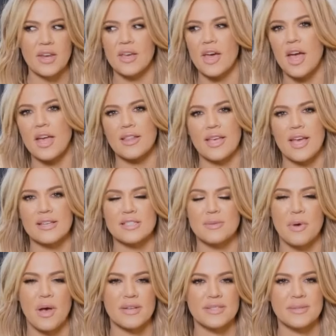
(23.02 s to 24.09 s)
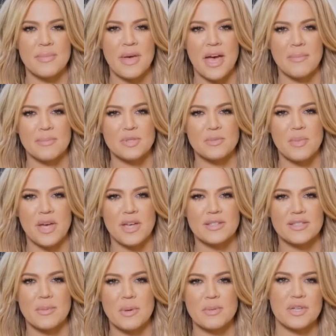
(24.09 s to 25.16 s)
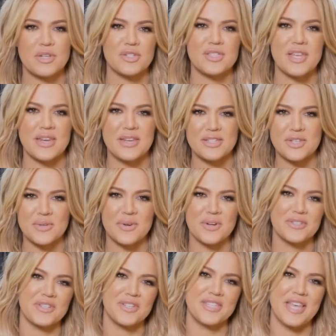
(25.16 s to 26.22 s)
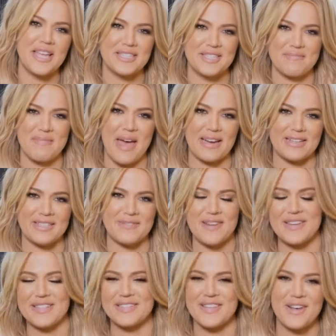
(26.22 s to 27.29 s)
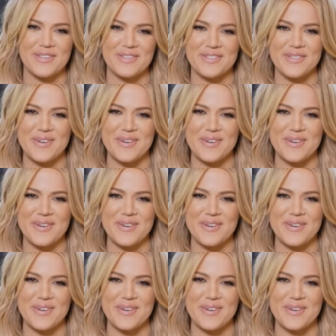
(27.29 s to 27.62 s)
and Kylie has some awesome apps, but sometimes I just send it to her and she sends it back to me and it's all